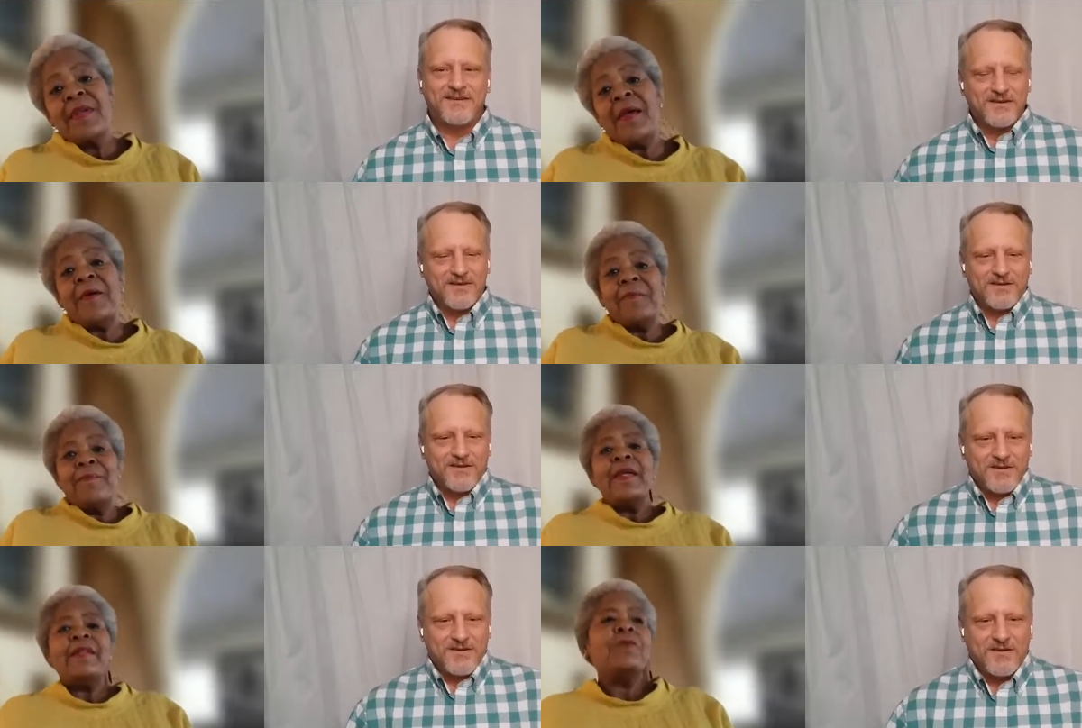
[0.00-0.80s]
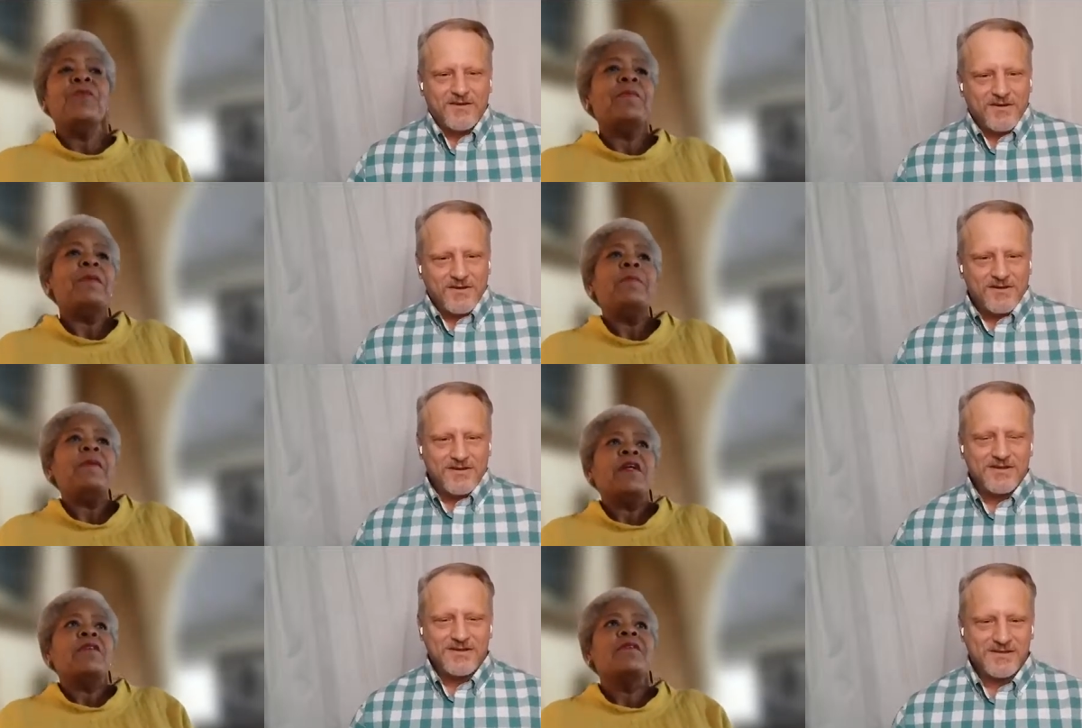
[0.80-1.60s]
Speaker 1: Yeah. He didn't want me to
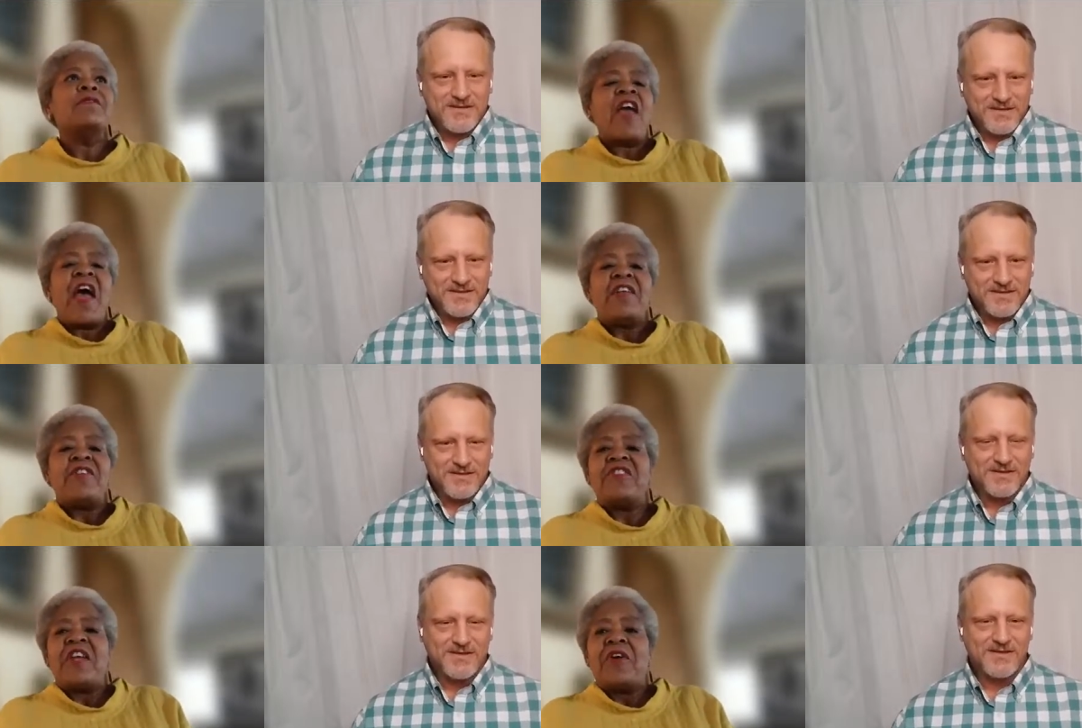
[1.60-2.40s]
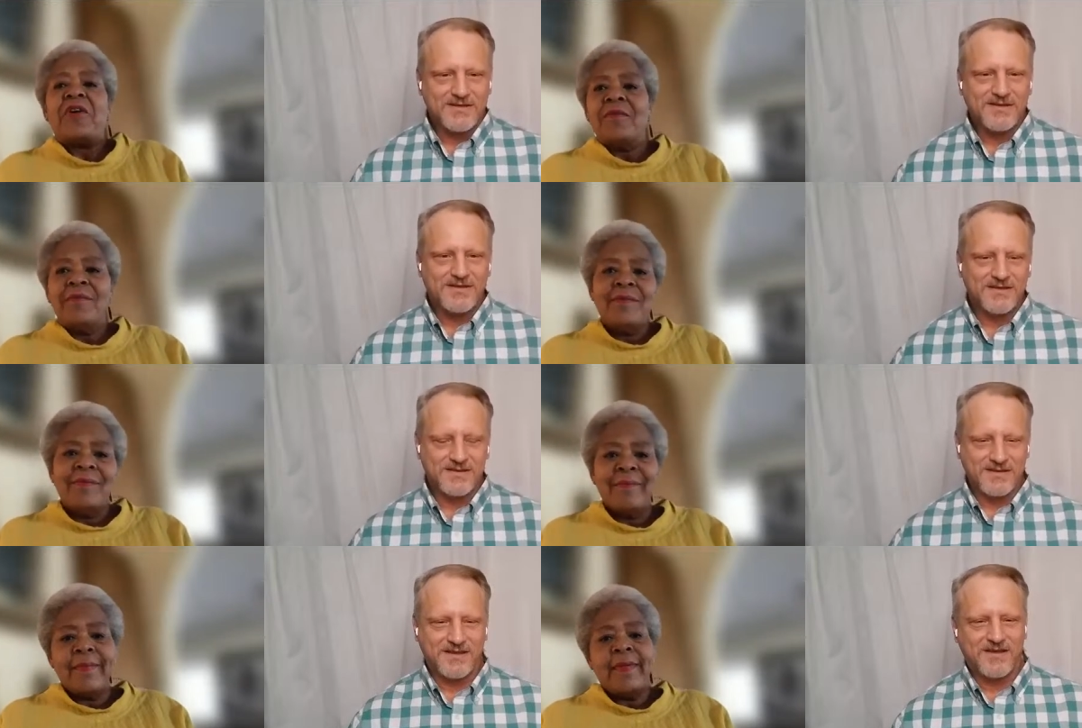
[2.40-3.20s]
be a jazz singer.
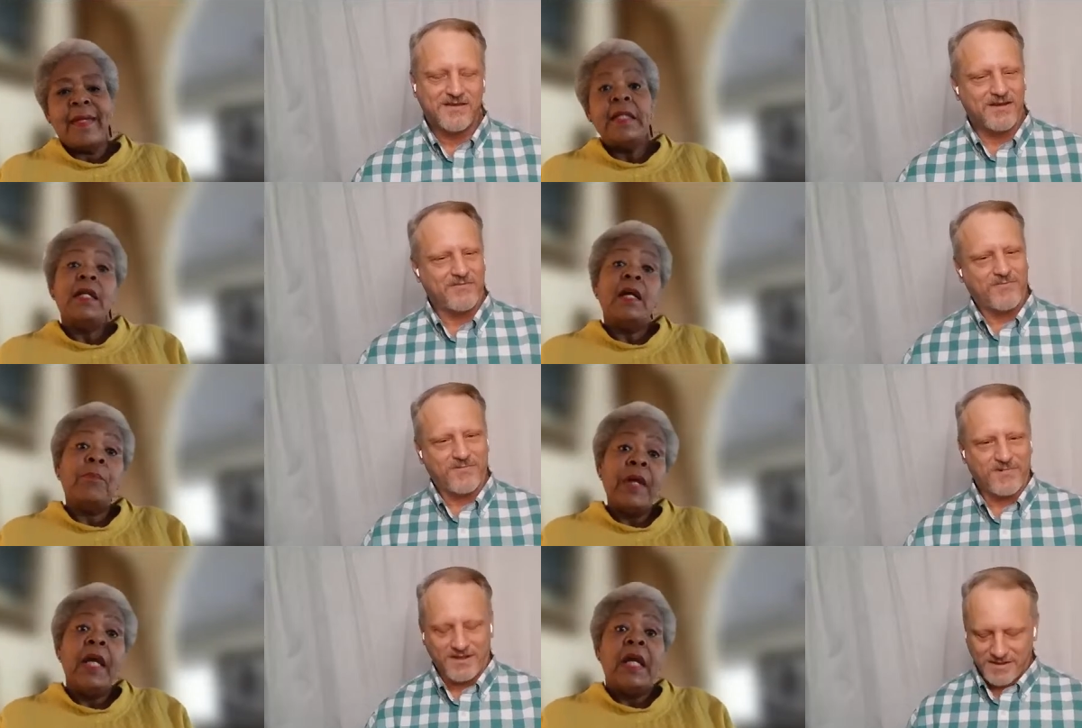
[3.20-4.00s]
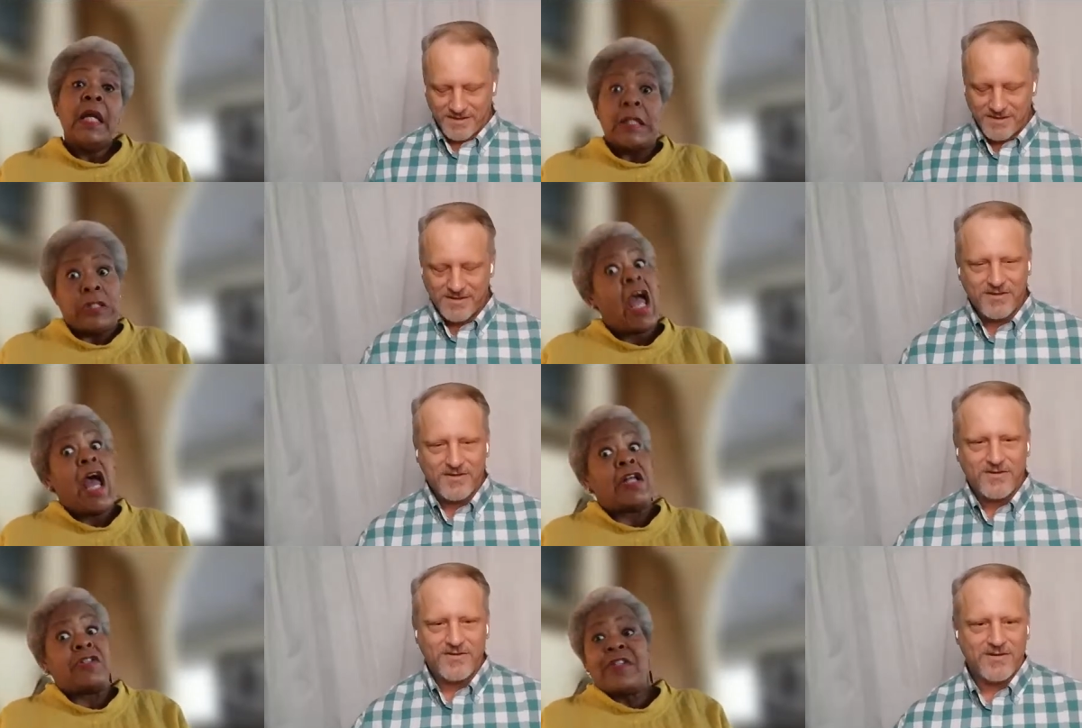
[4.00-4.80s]
Ended up being a
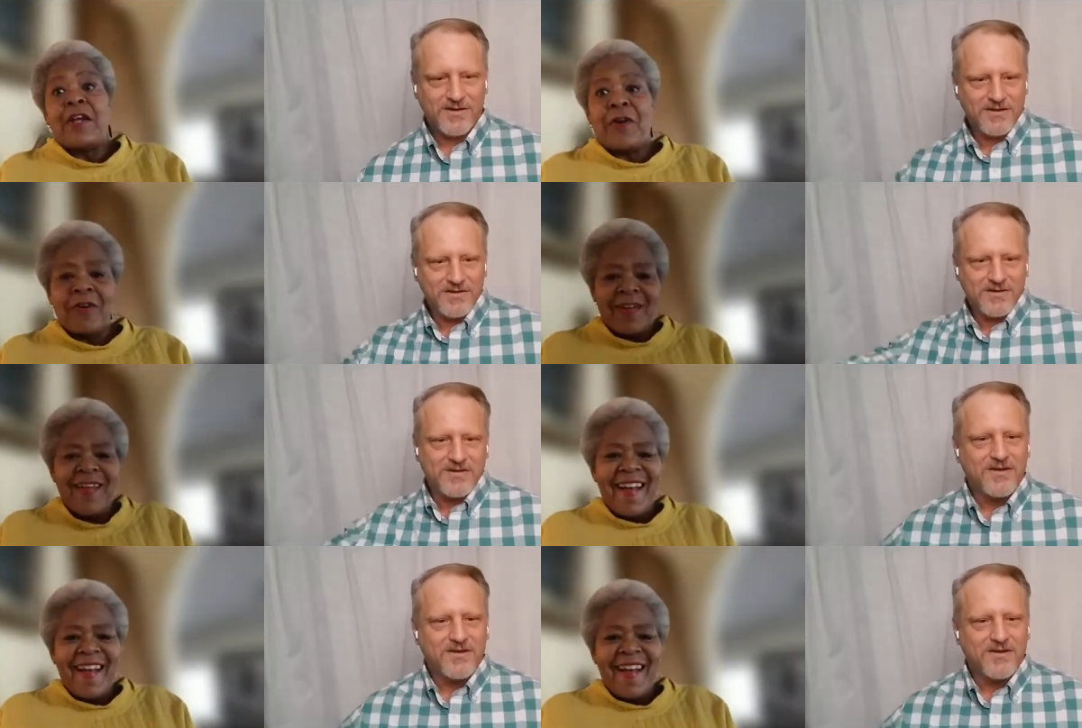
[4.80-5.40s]
jazz singer.